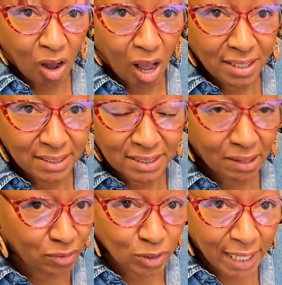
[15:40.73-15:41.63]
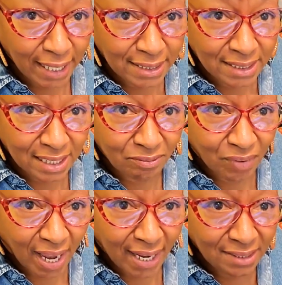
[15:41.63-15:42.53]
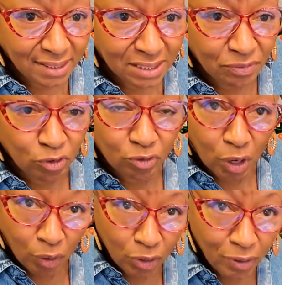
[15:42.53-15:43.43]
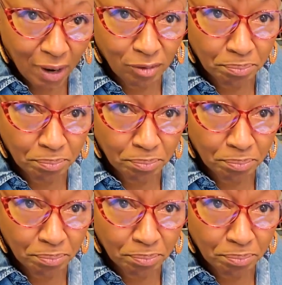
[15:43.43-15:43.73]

uh, several days in advance if you know you have a